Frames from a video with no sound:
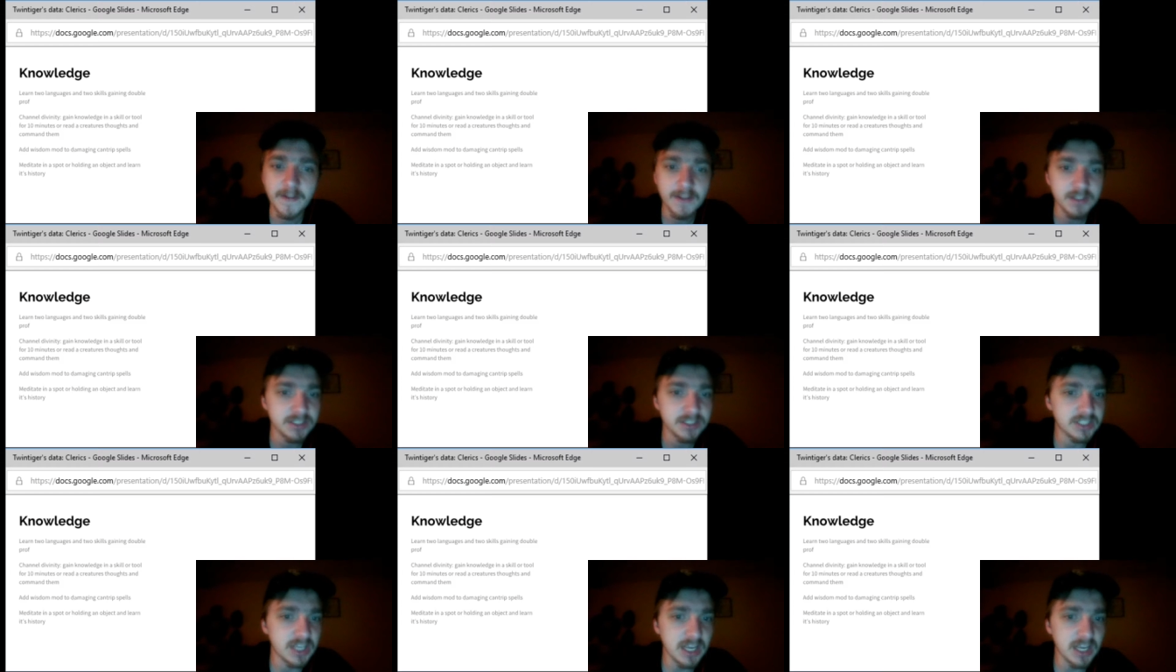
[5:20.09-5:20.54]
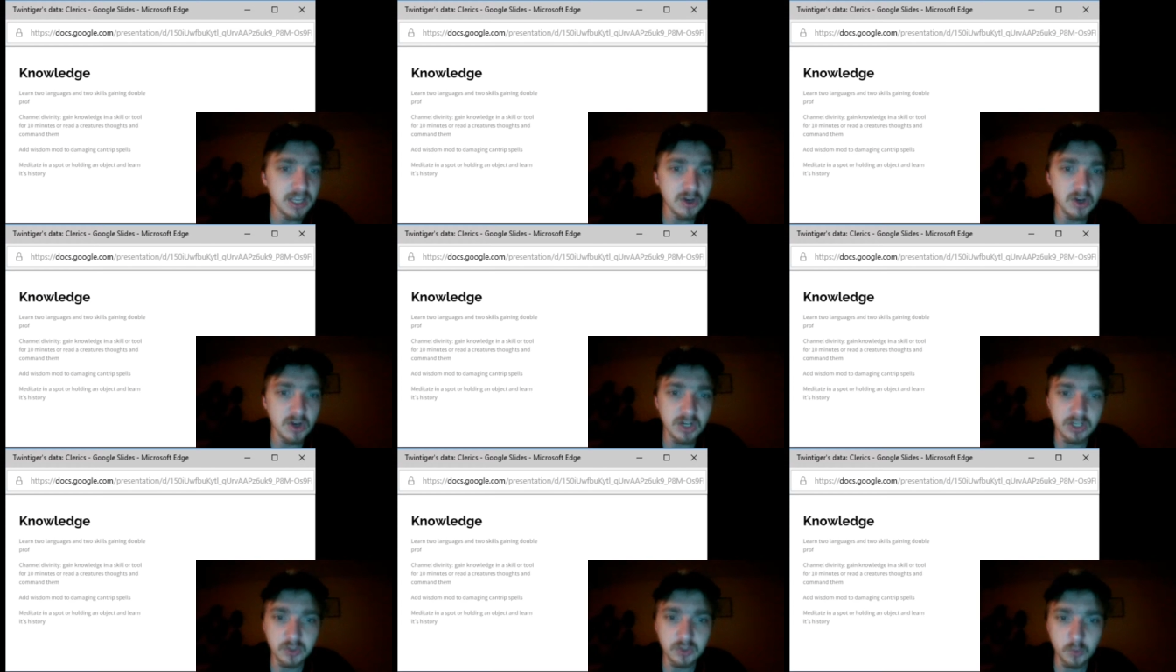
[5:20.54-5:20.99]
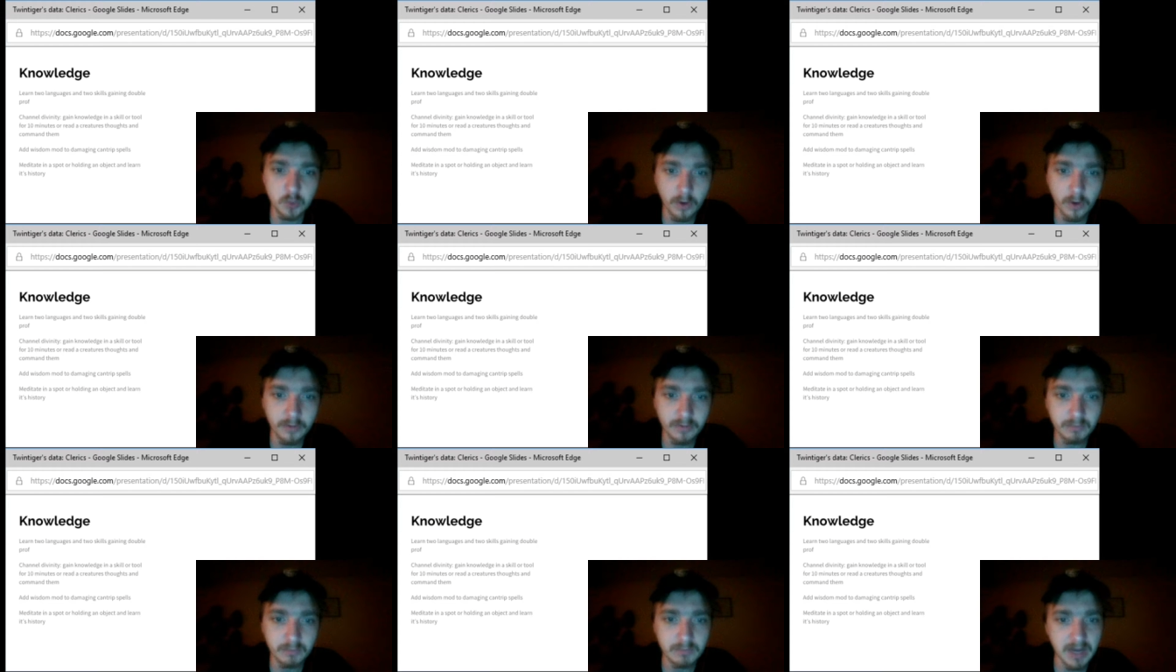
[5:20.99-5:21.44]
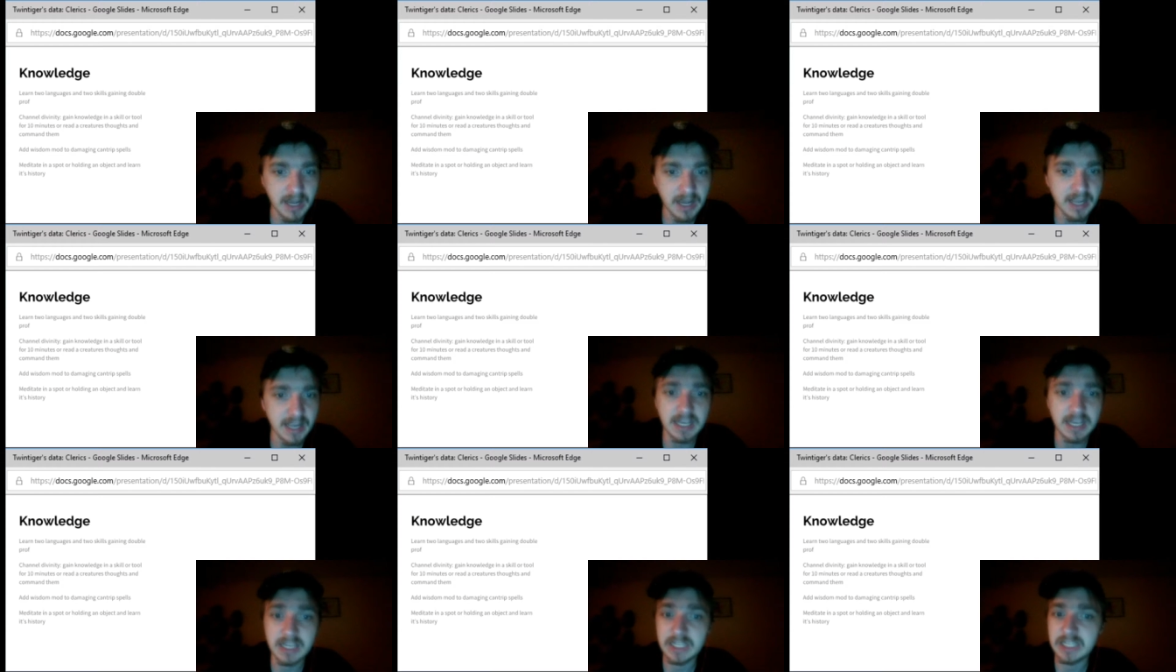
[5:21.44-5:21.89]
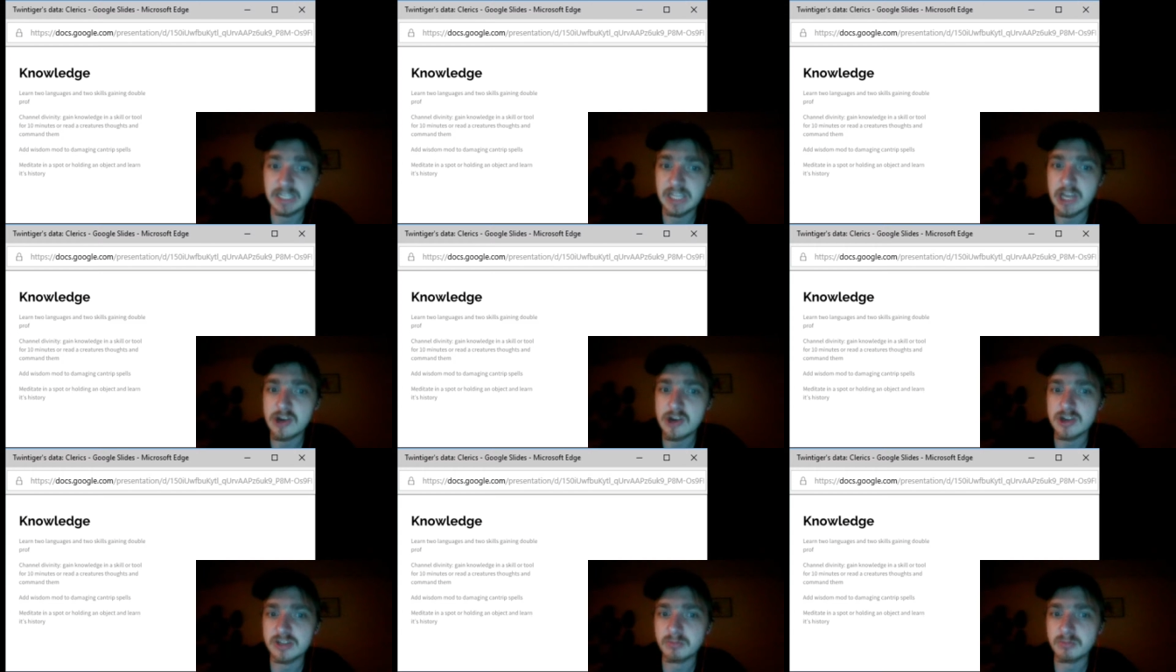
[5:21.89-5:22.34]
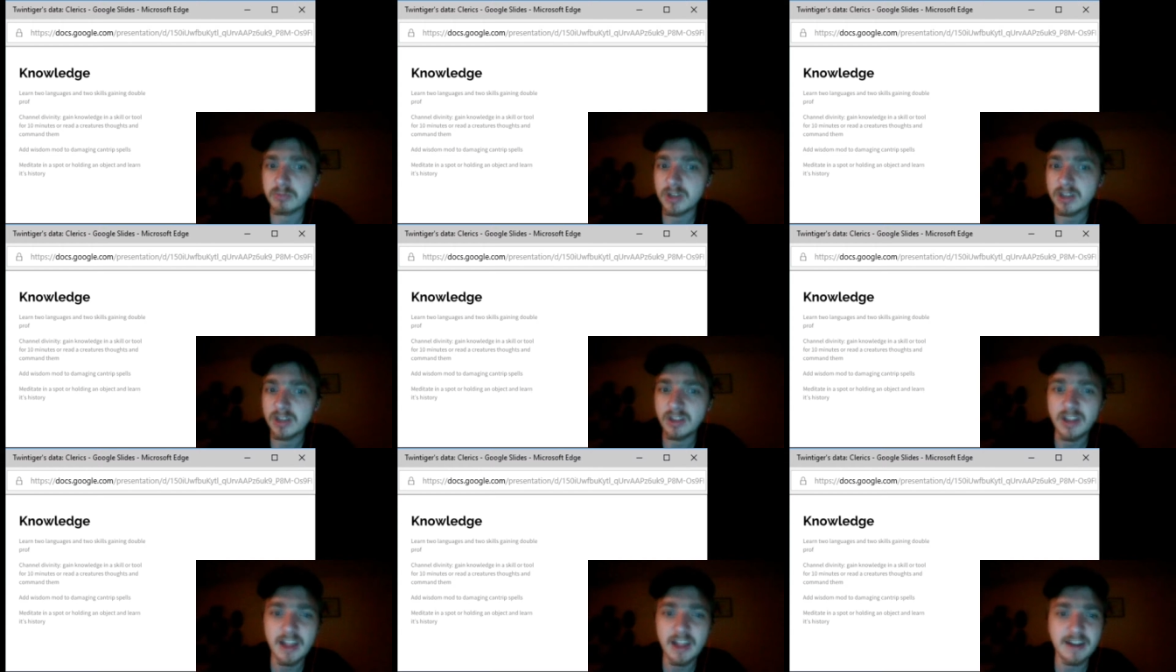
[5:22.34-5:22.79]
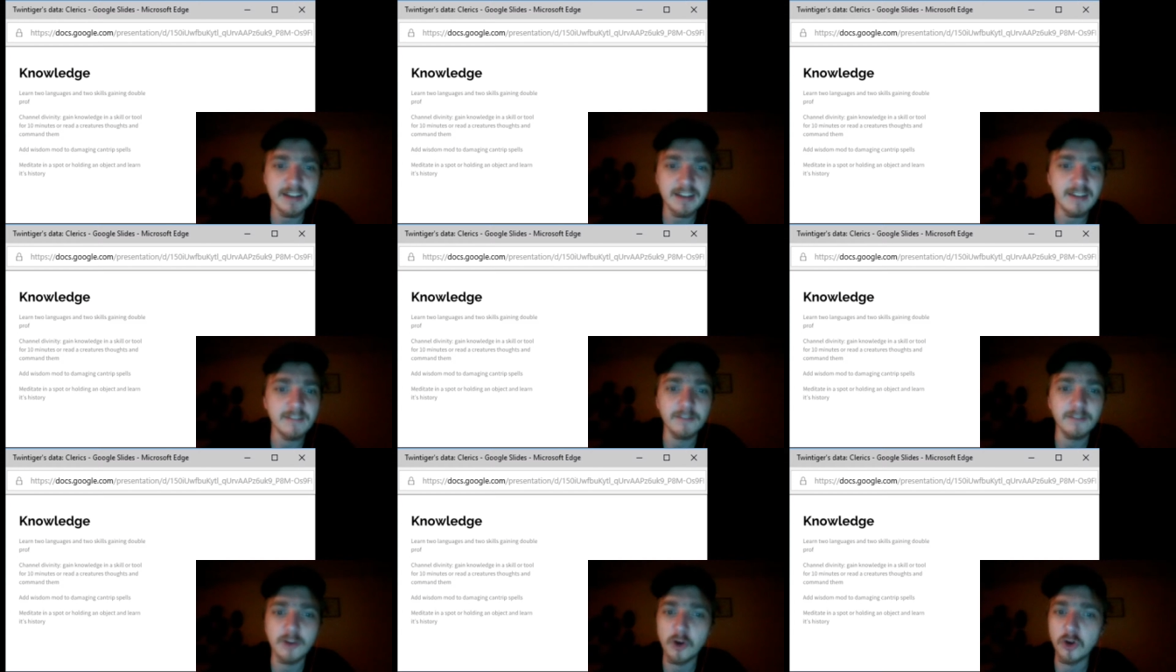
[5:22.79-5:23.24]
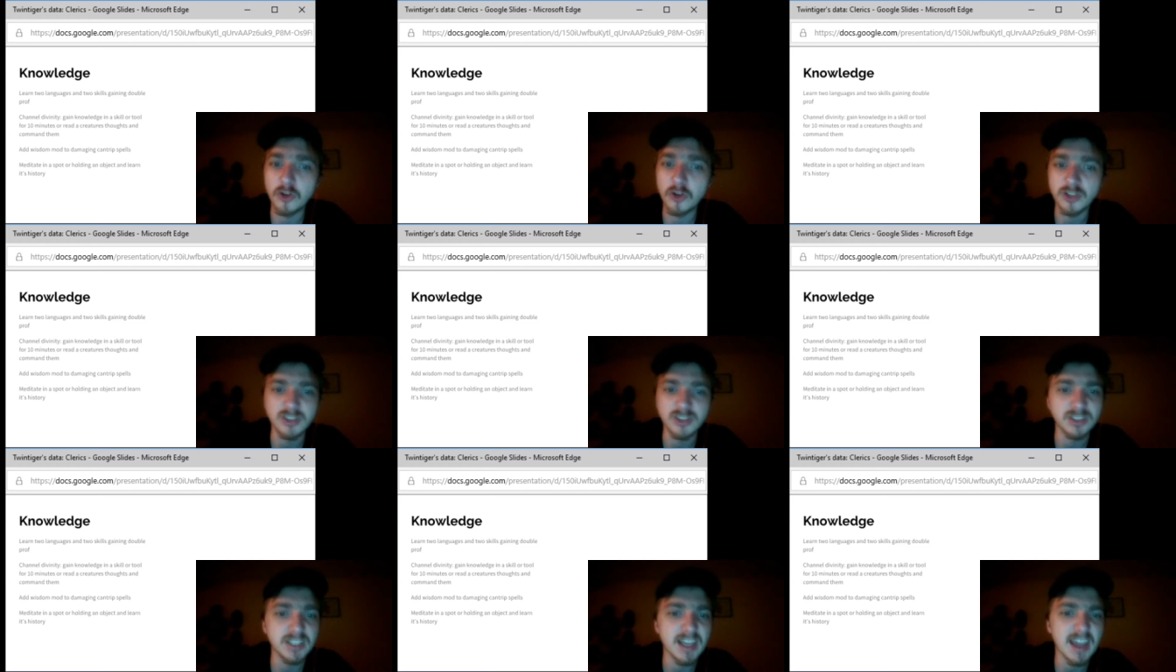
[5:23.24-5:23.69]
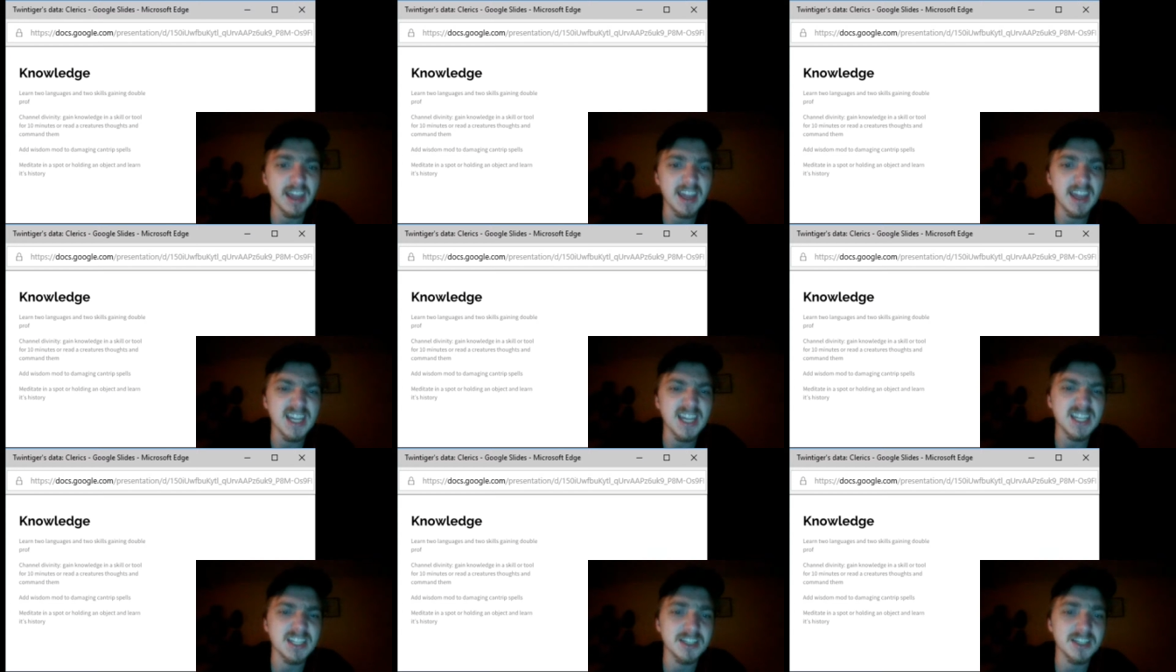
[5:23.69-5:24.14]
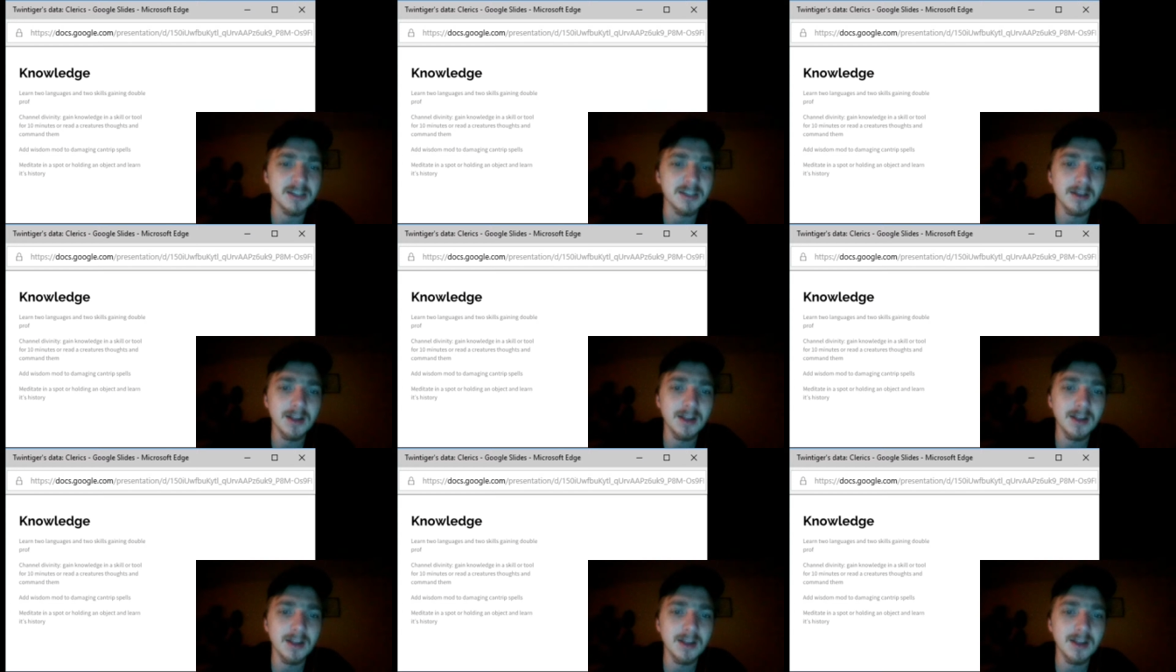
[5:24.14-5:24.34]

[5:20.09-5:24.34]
Say you're in a dwarven mine and there's plenty of gold and